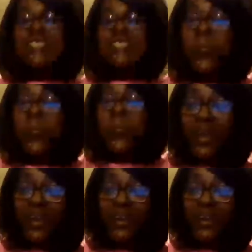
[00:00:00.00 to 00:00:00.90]
the
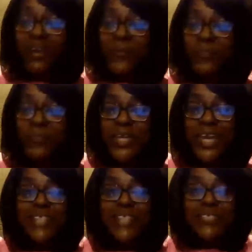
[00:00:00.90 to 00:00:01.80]
wig.
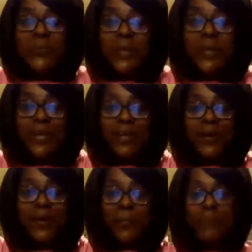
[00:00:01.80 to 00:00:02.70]
It's the wig.
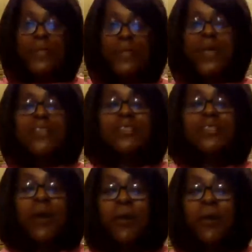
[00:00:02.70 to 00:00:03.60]

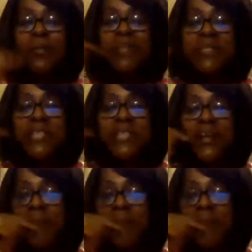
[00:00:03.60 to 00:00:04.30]
So let me tell you